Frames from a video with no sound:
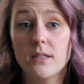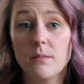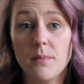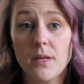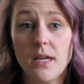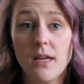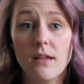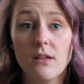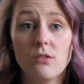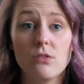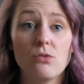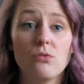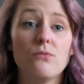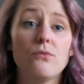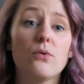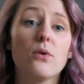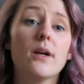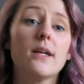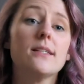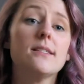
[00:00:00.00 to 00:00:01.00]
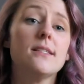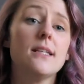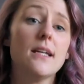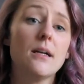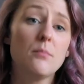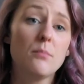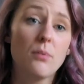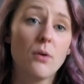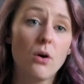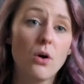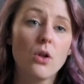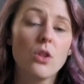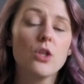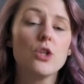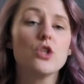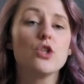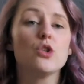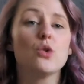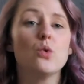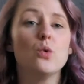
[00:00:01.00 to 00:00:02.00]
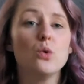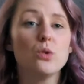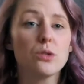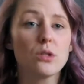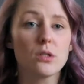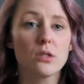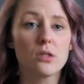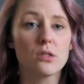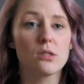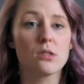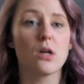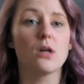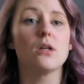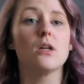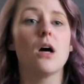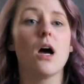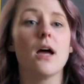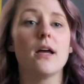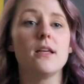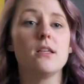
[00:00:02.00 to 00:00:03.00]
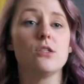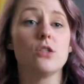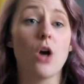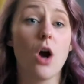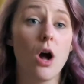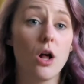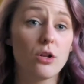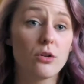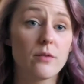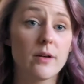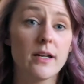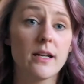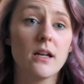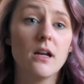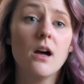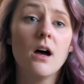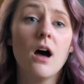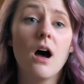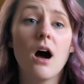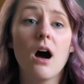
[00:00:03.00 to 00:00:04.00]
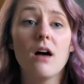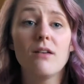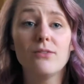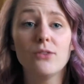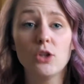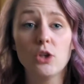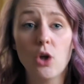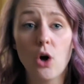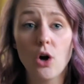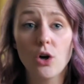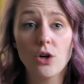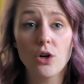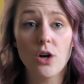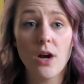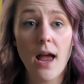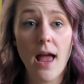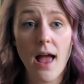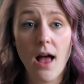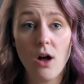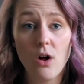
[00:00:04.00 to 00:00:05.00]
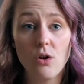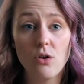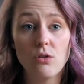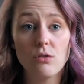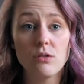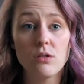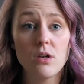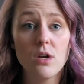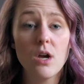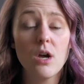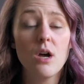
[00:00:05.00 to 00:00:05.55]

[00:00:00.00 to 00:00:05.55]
be. So for example, the shoulders are not as tolerant of a longer held